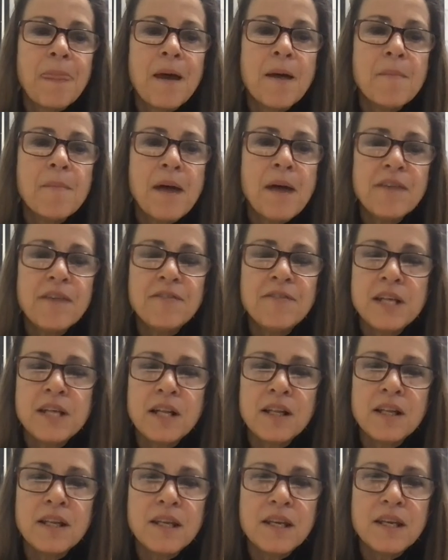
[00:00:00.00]
High
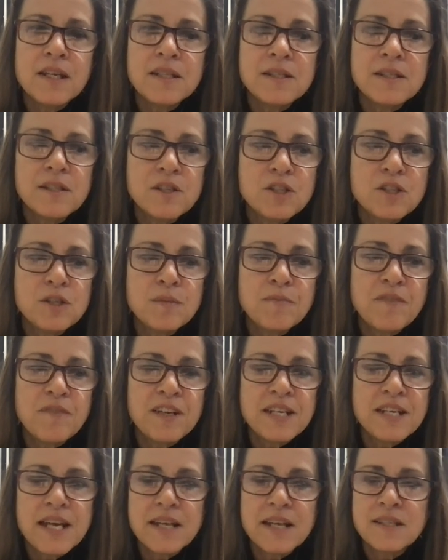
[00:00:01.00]
Fidelity is such a
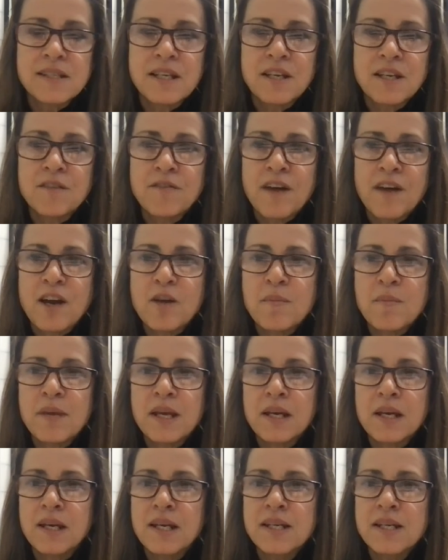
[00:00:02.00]
fantastic
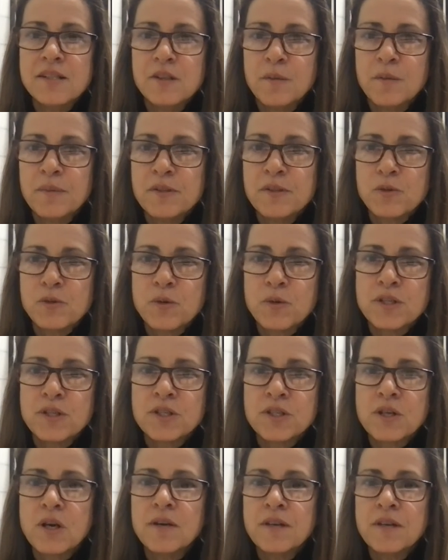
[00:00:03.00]
environment, and he's open
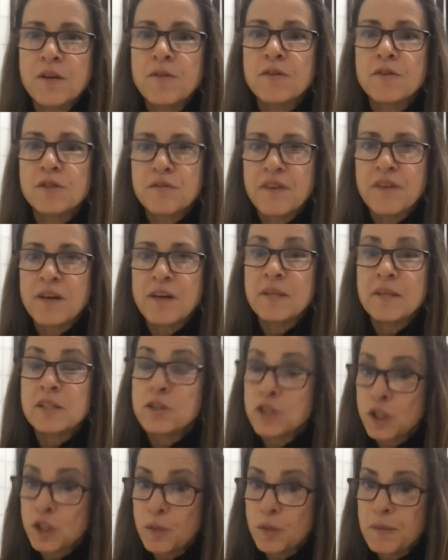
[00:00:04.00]
sourced, those environments.
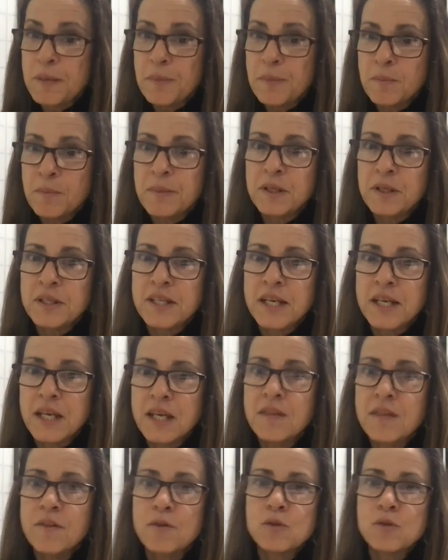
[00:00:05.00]
There's still people building
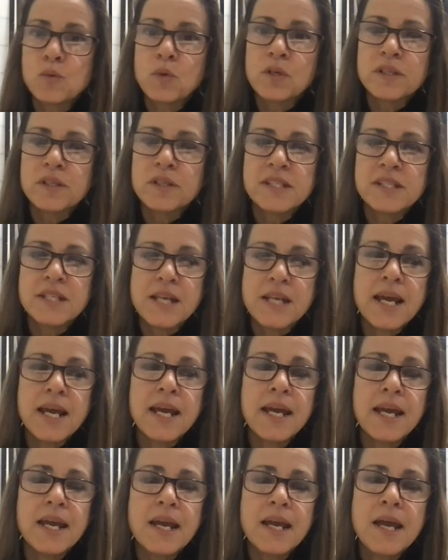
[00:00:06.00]
in those worlds
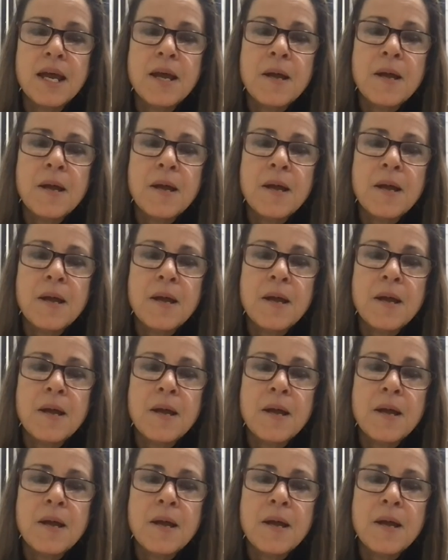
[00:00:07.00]
today.